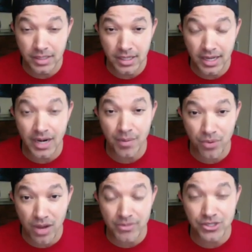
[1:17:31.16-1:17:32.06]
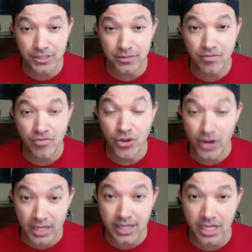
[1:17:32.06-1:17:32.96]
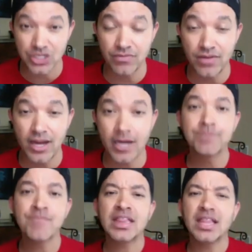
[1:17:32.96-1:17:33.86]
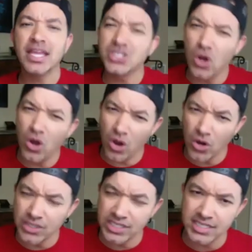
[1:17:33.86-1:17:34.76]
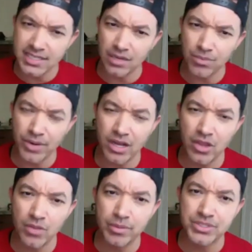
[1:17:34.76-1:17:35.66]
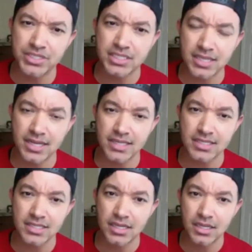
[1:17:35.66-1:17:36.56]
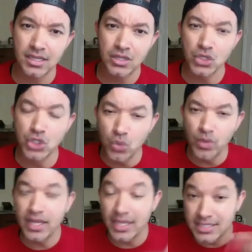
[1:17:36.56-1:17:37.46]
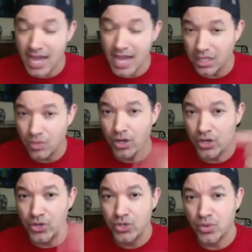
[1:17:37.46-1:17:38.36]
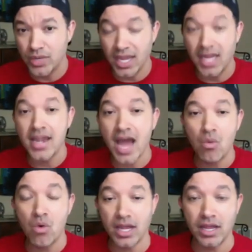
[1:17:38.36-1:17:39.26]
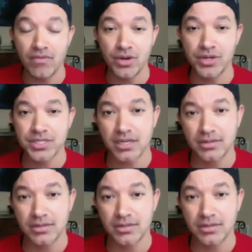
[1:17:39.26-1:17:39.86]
And I promise you, they're going to catch on fire. It's hard to celebrate other people's success doing exactly what you're doing and not wanting it for yourself.